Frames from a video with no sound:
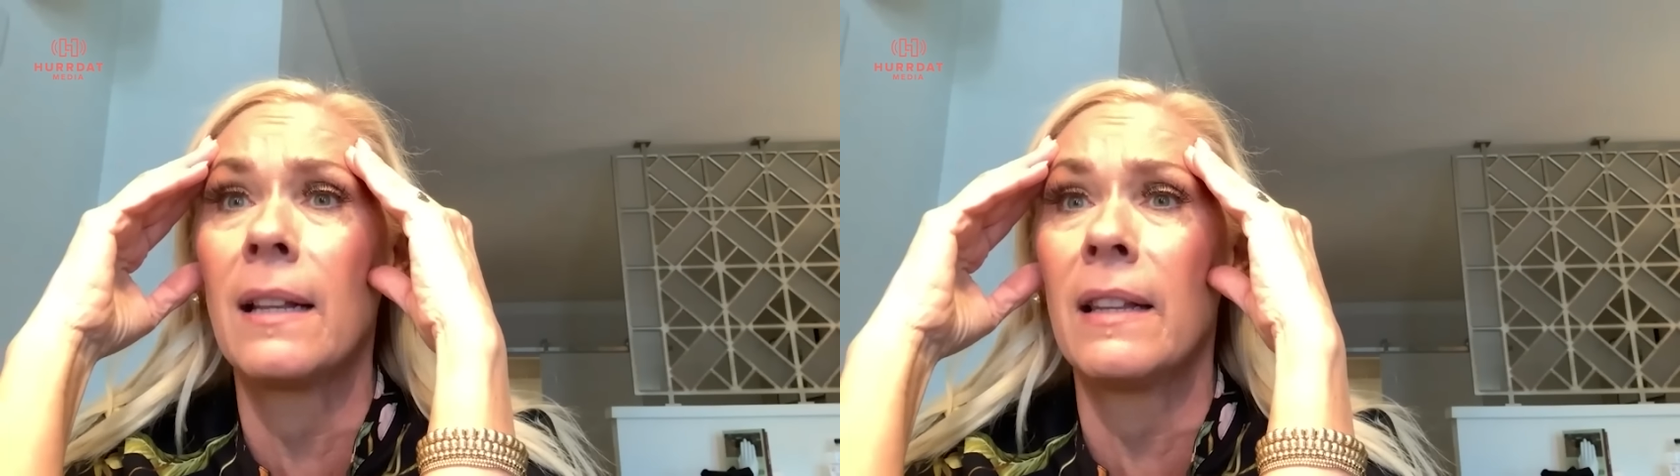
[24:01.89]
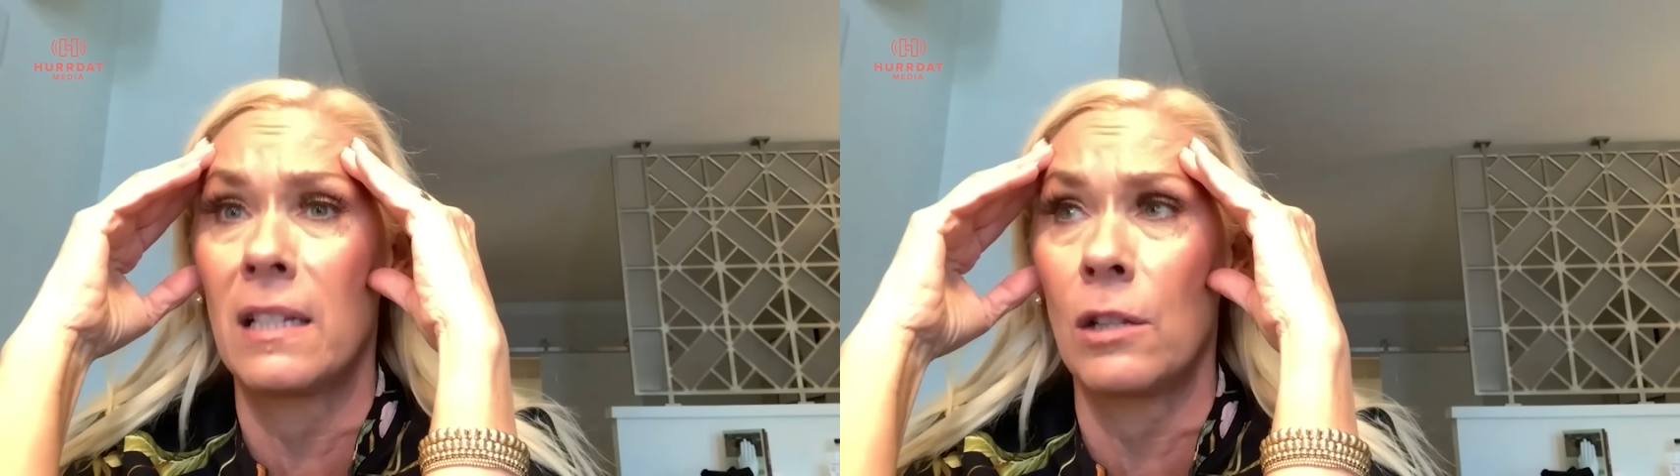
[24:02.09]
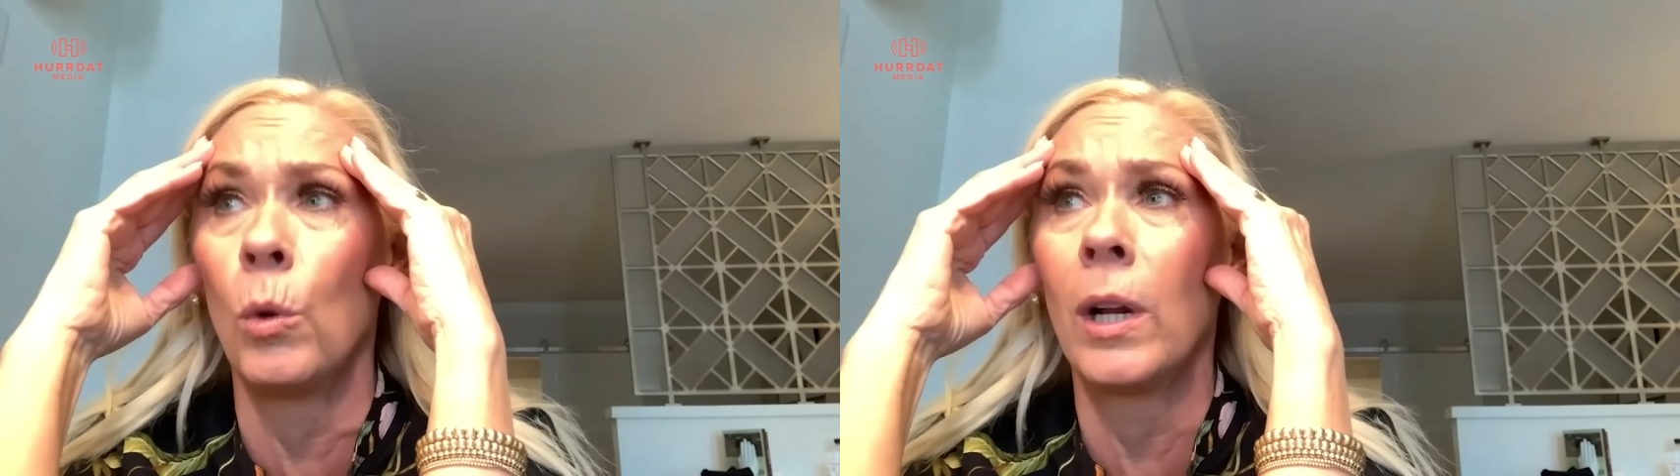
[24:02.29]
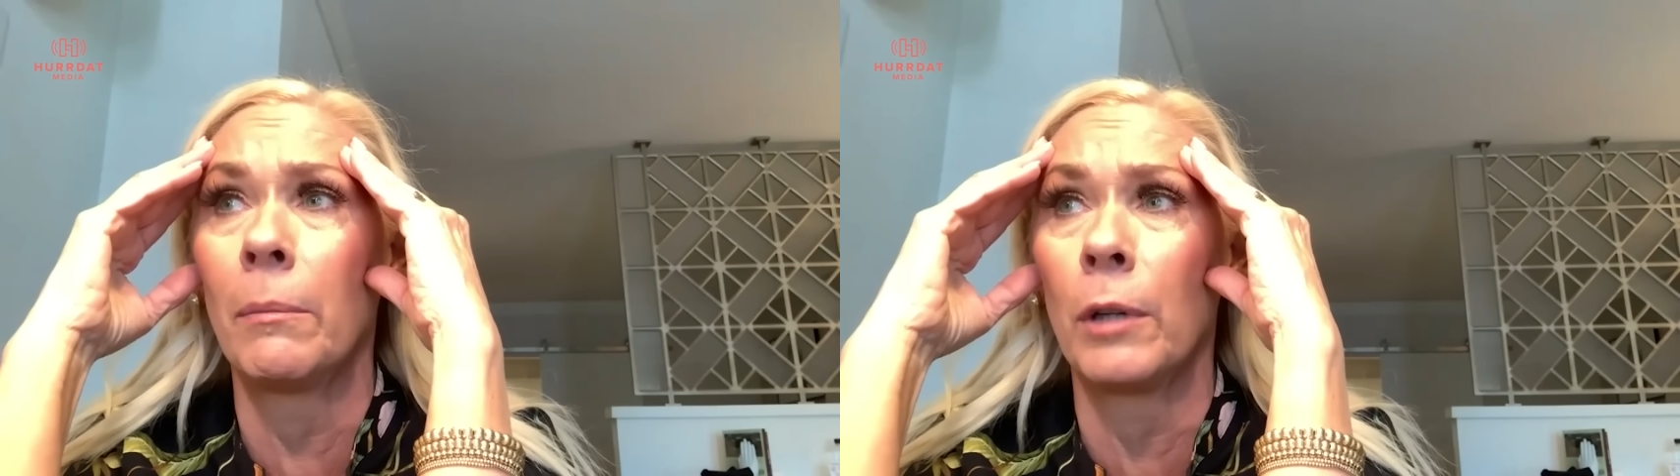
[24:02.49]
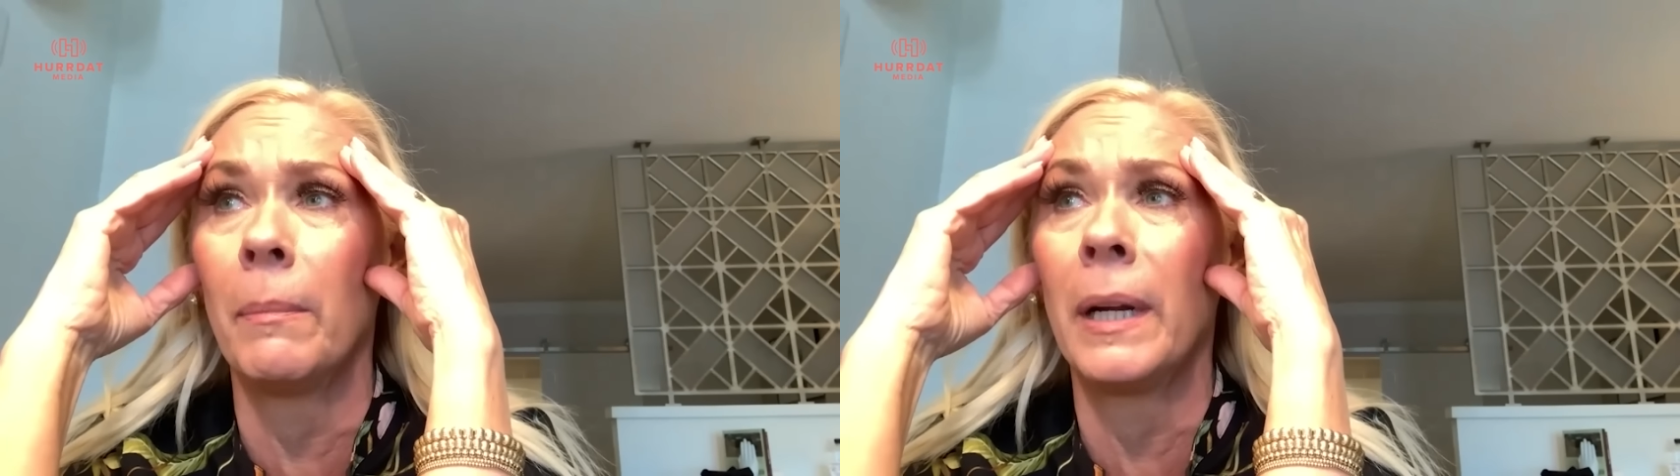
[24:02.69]
This is the one
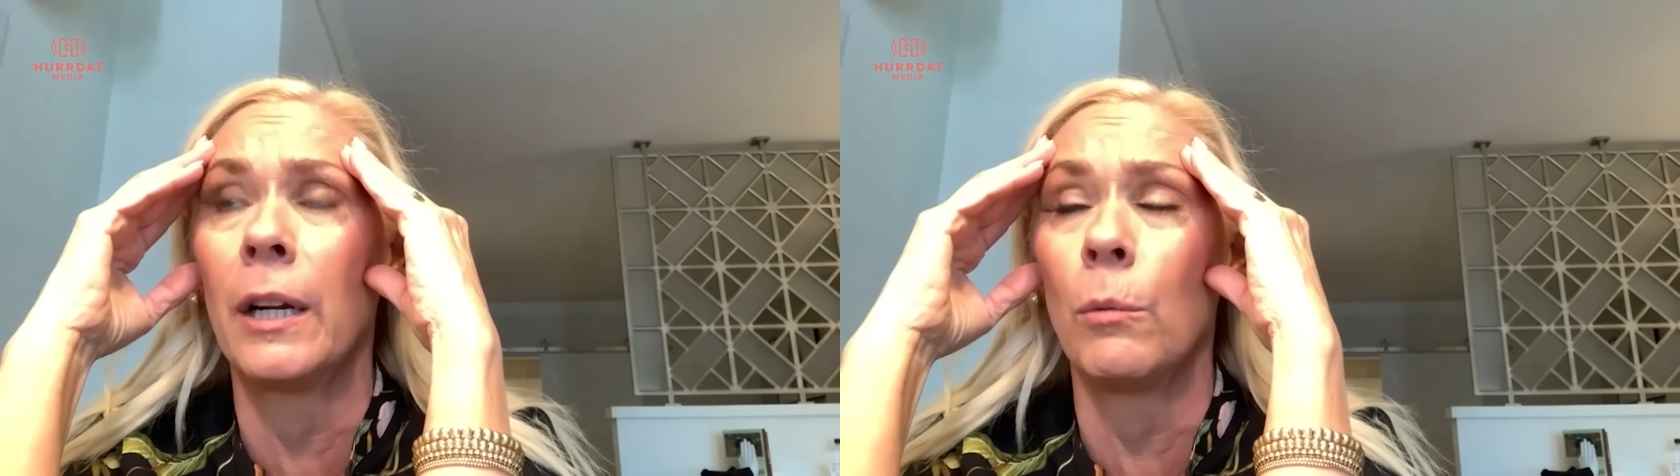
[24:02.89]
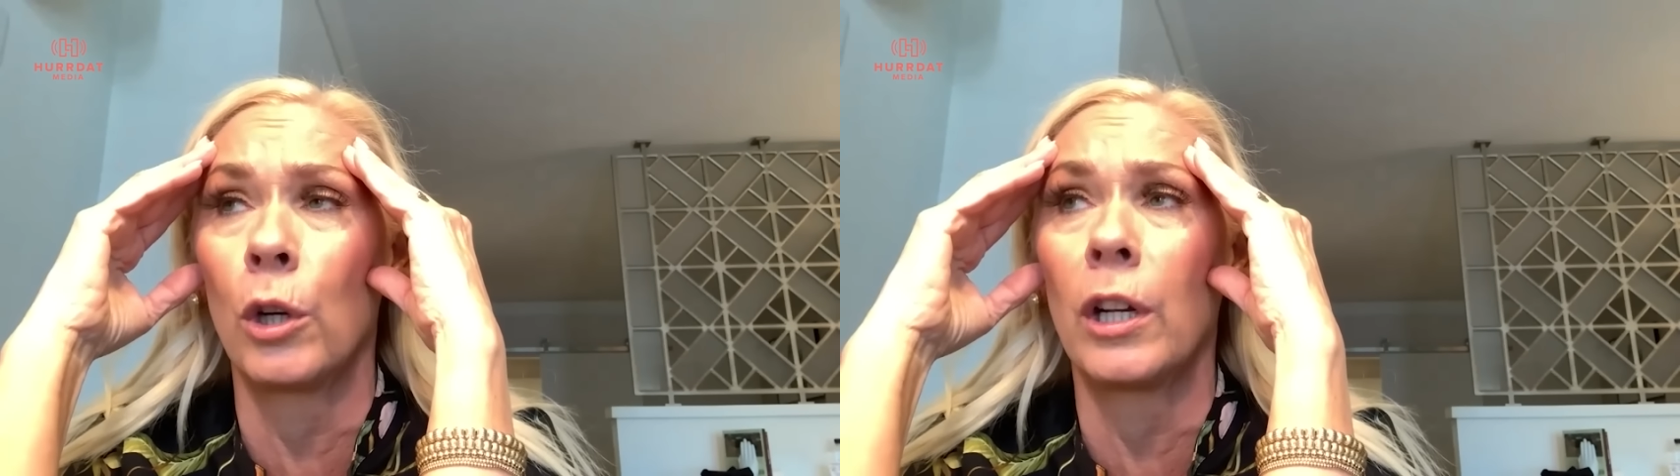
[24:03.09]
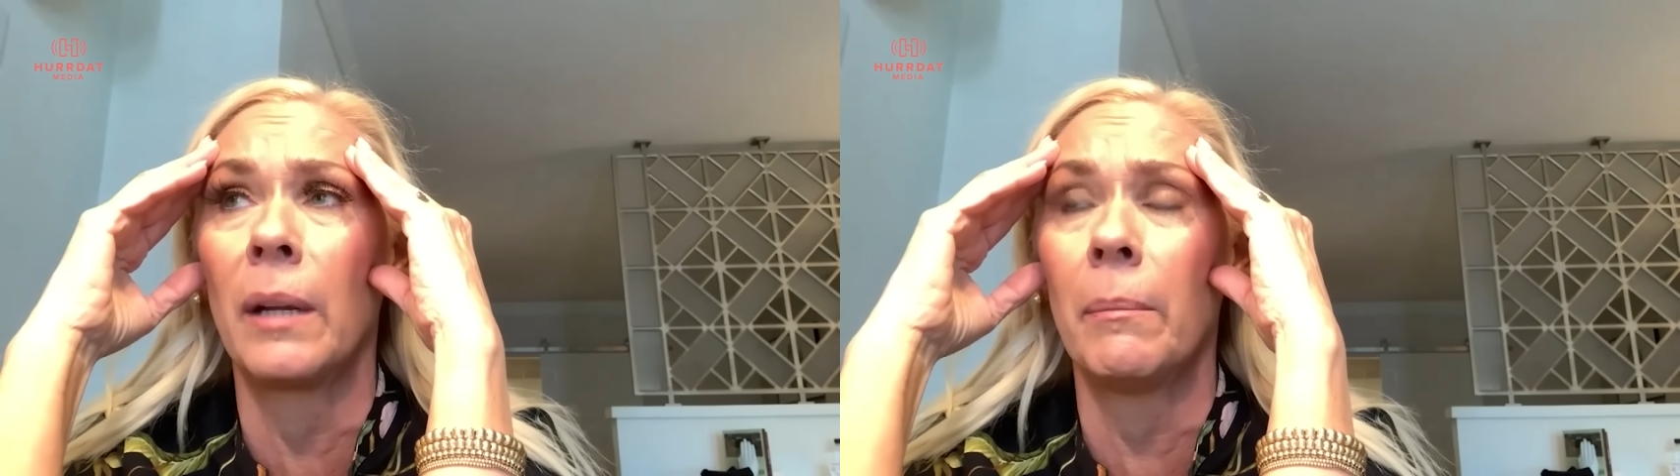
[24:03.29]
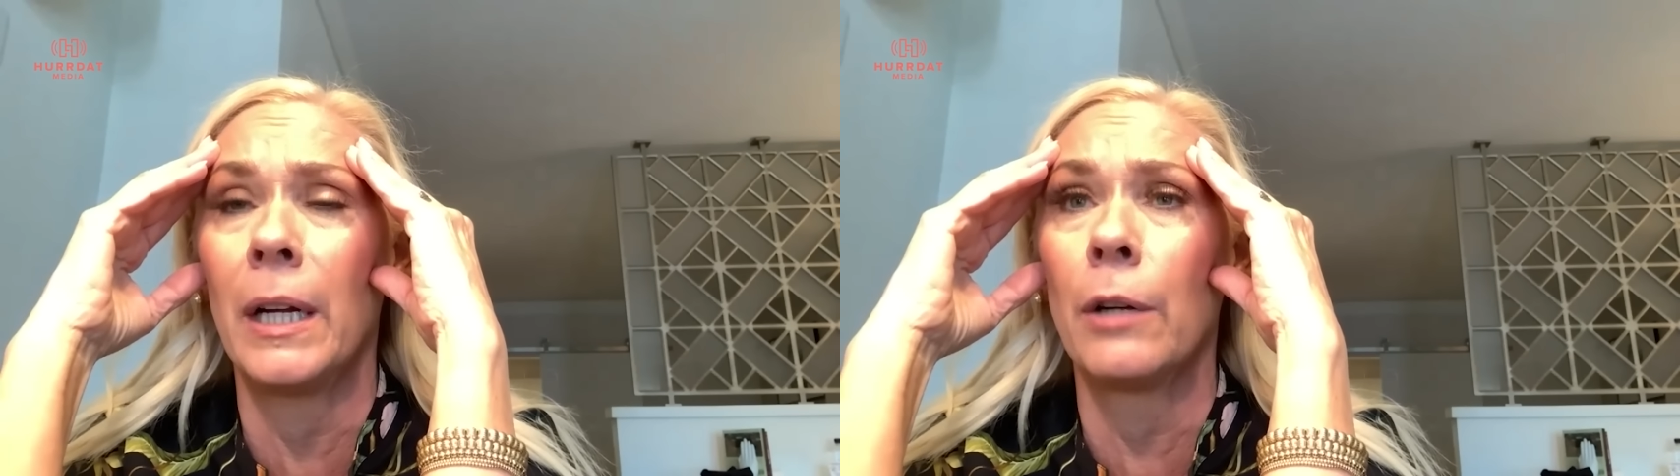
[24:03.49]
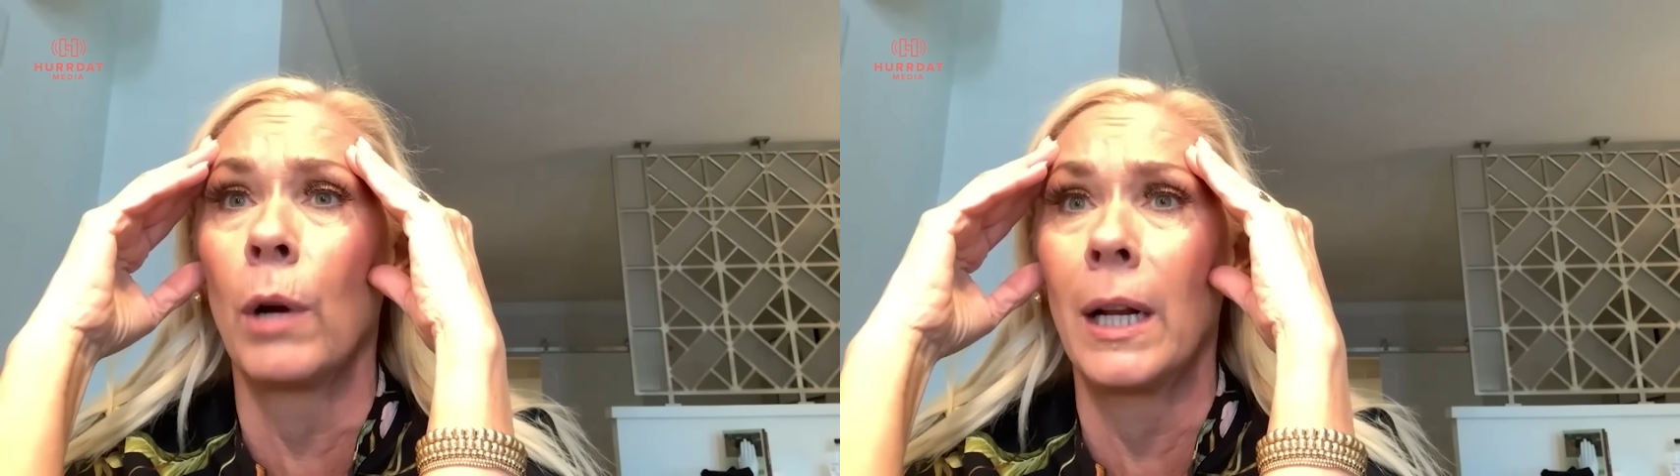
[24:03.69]
I'm going to marry. We're going to get
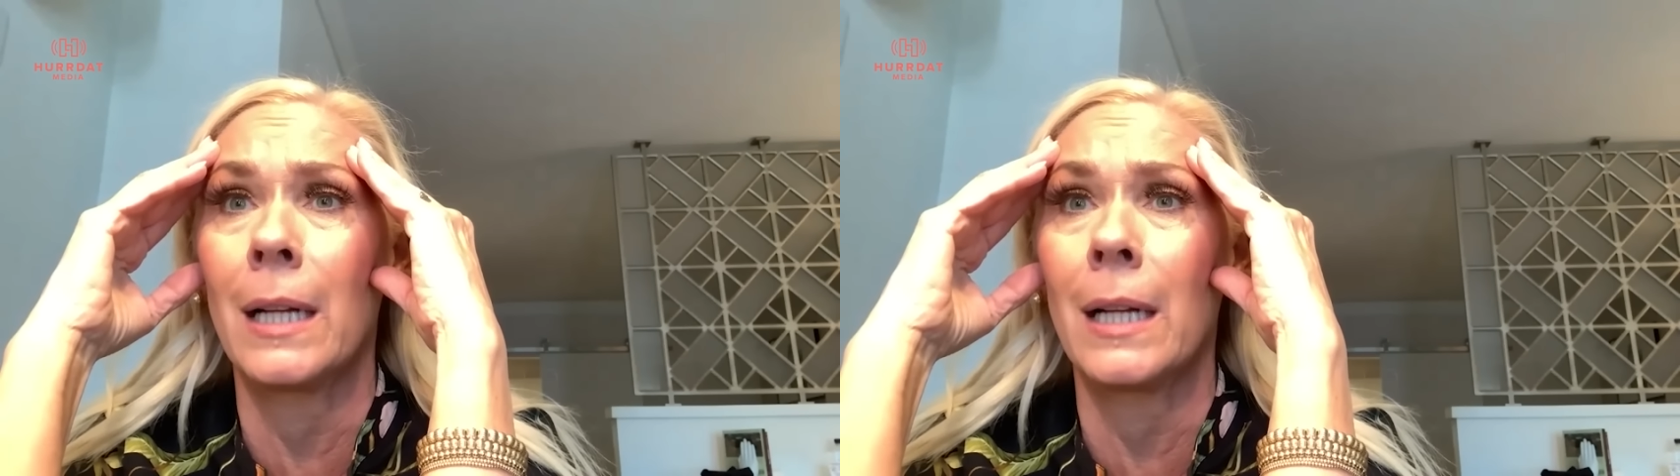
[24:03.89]
married right